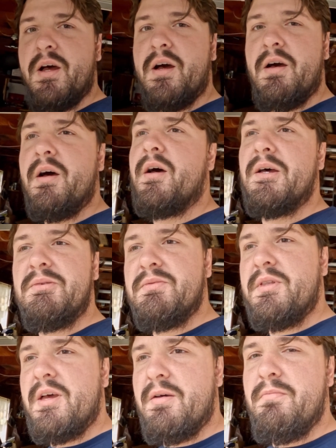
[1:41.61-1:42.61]
uh,
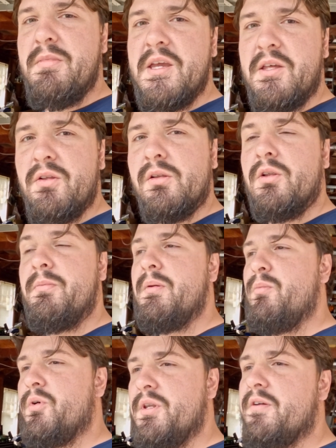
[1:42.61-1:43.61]
that make it look a little
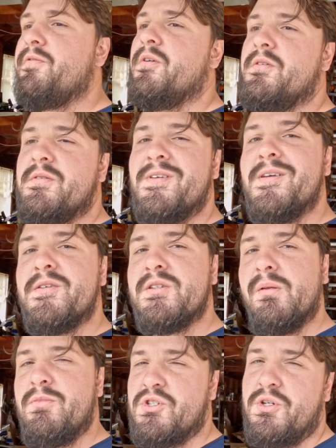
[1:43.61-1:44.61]
bit more different.
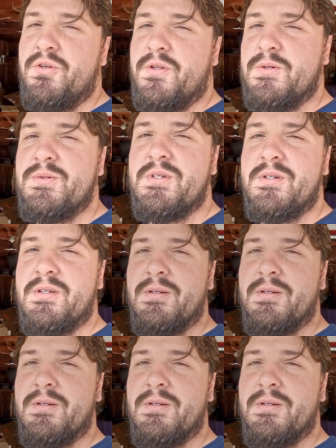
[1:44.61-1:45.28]
So let me show you those.